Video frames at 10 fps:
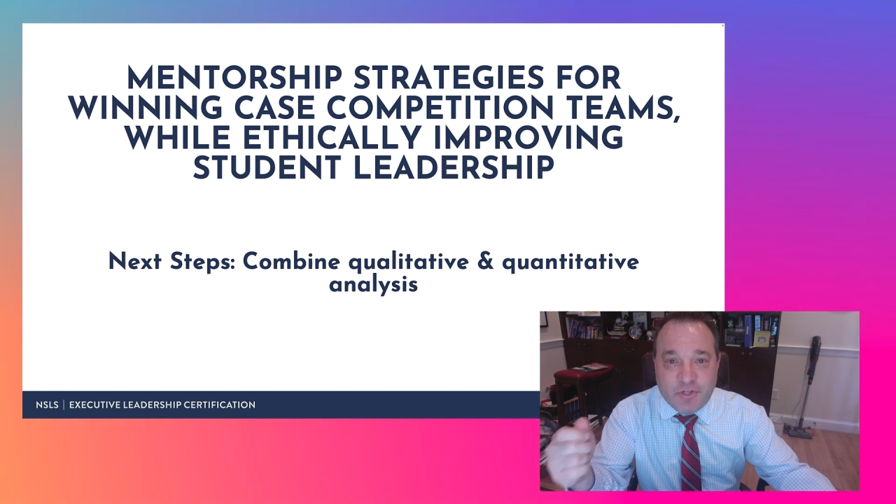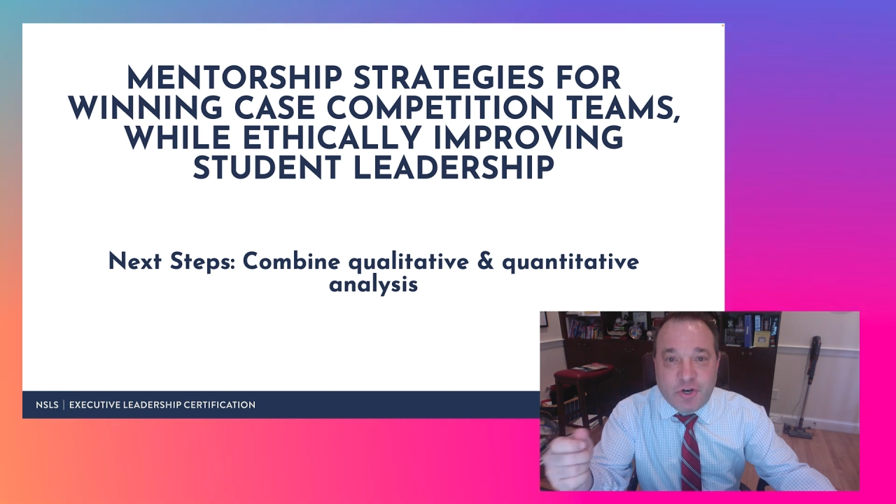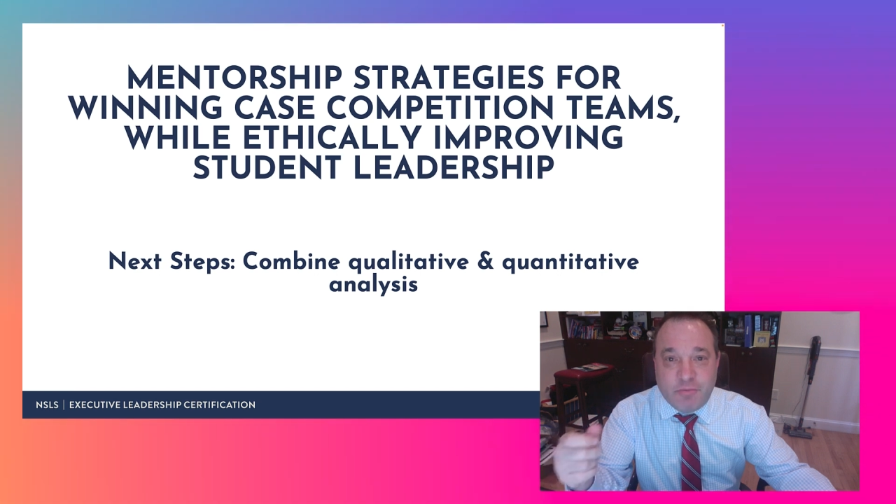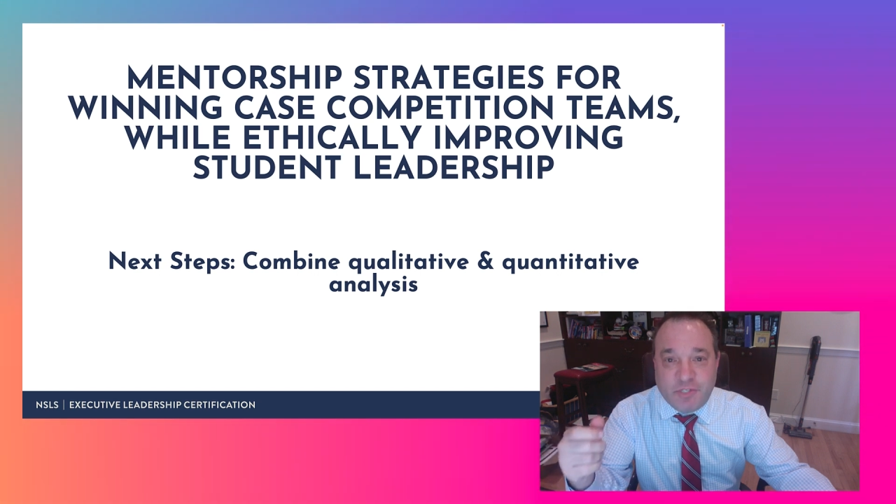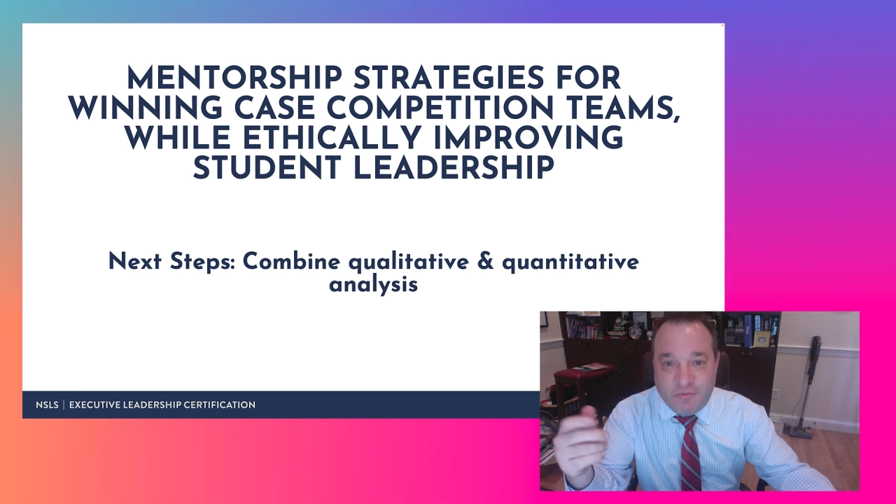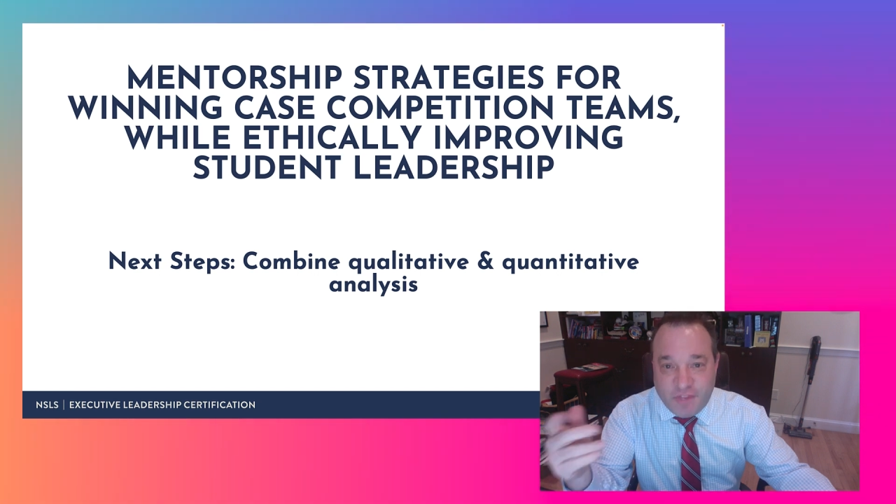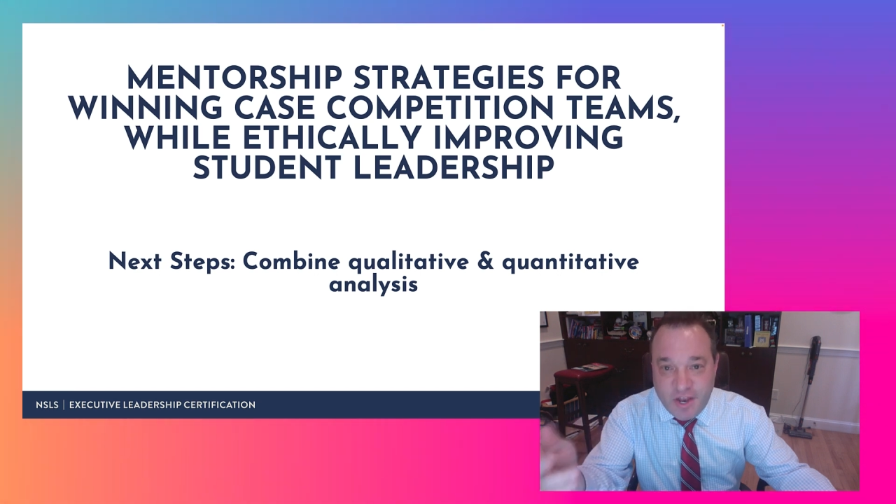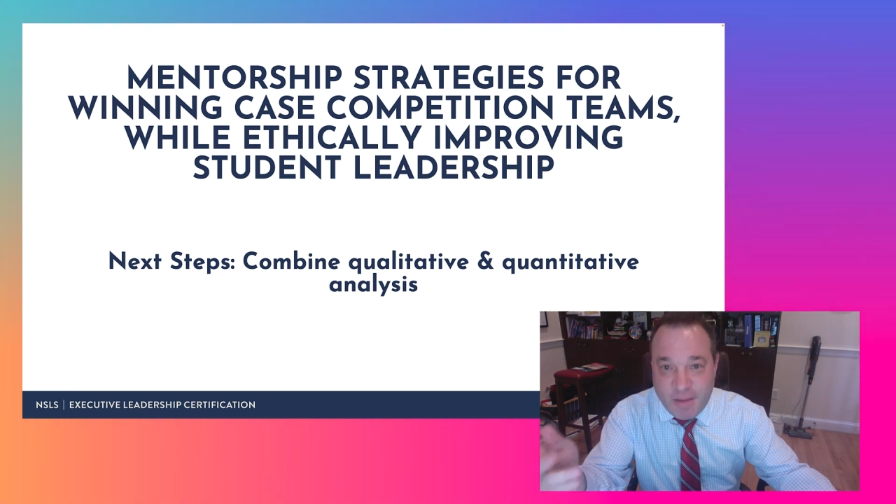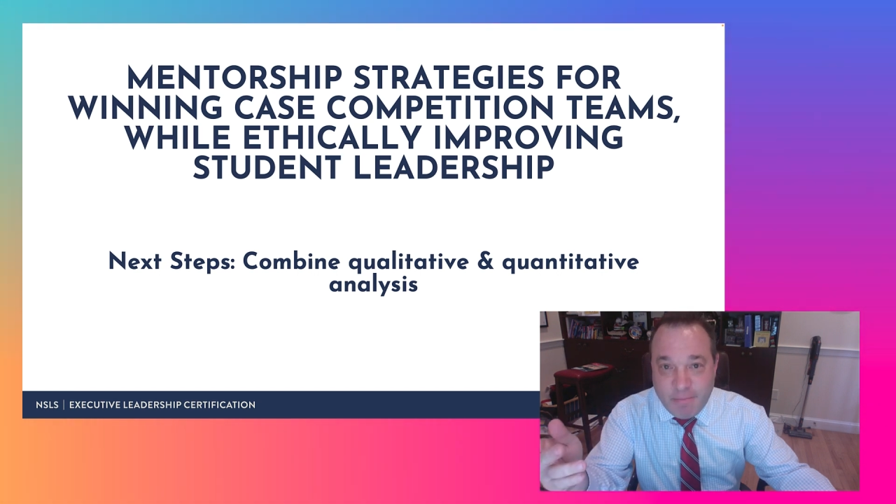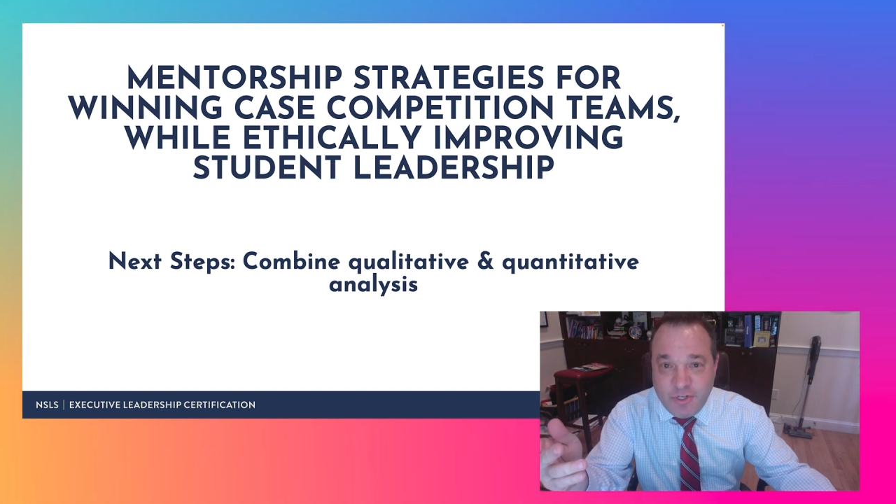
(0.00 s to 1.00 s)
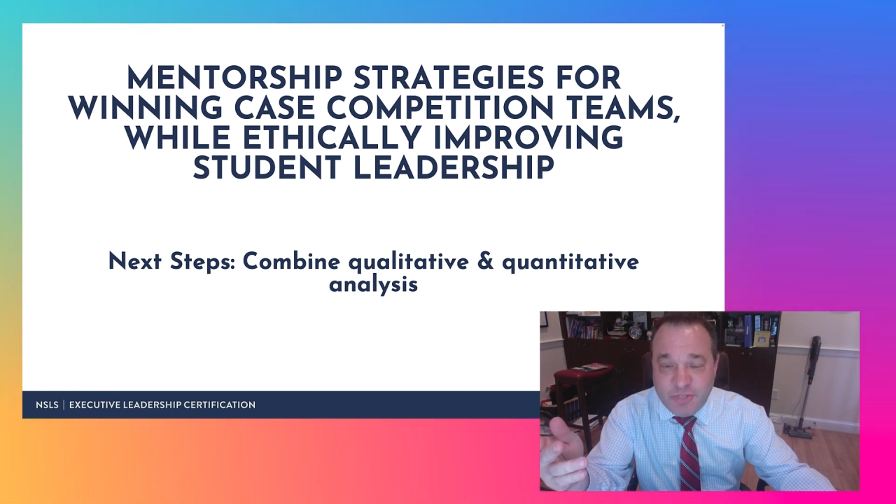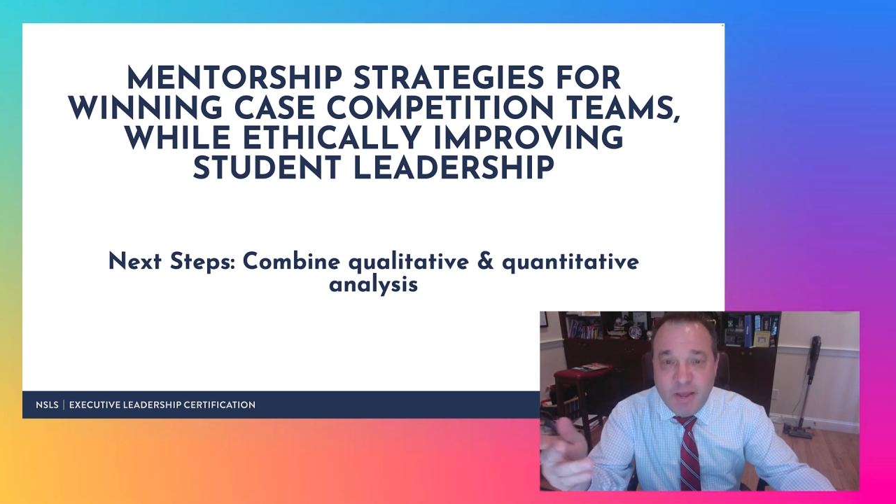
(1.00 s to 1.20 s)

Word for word: in terms of the numbers.